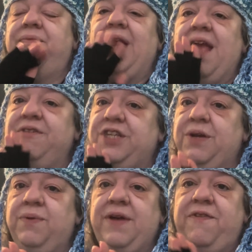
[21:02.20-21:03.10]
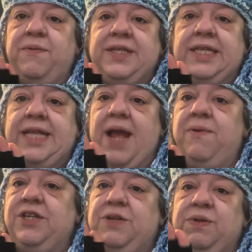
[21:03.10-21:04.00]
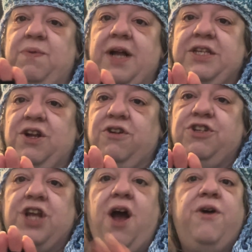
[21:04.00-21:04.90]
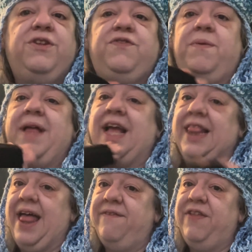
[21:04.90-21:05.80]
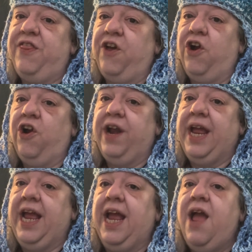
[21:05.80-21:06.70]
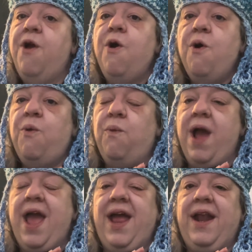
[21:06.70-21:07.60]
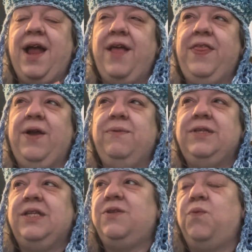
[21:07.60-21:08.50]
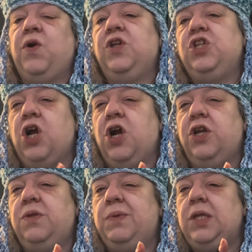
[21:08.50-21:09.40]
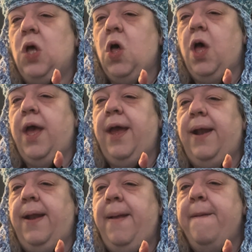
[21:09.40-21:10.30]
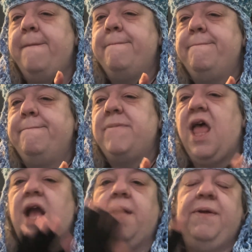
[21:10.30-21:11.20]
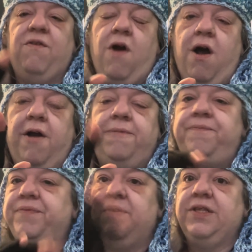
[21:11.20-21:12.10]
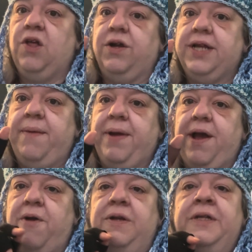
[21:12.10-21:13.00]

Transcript: if it was a day when she was watching her shows from like 11:30, when I think it was The World Turns was on, I could be wrong, it was a long time ago,